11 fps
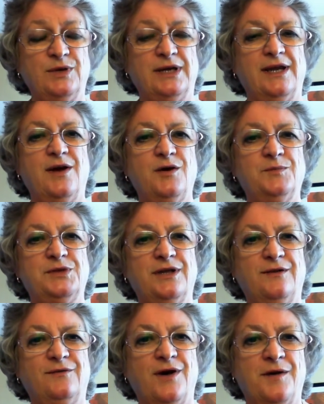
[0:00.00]
we hope to
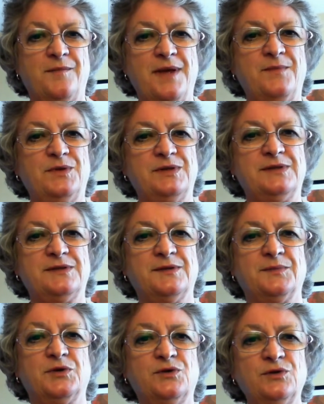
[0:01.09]
give our members
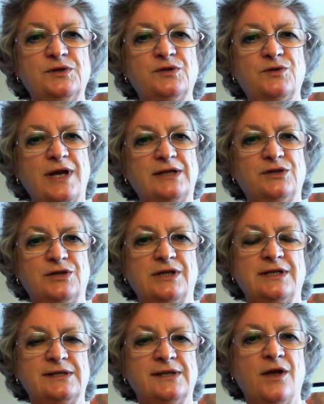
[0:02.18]
some good
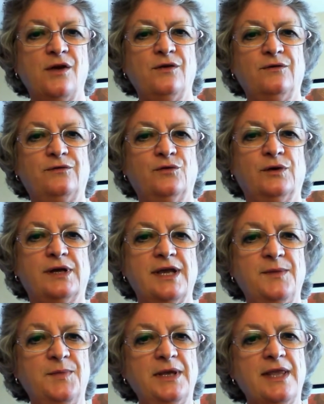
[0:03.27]
strategies for
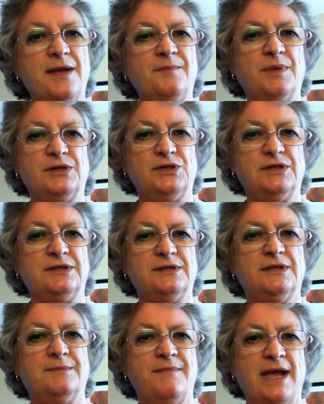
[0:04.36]
keeping that budget
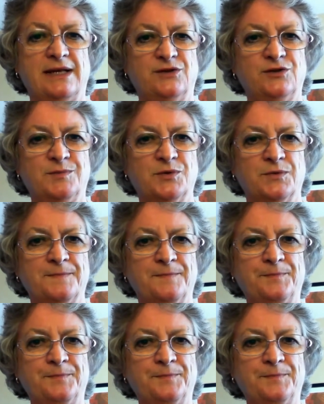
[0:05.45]
manageable.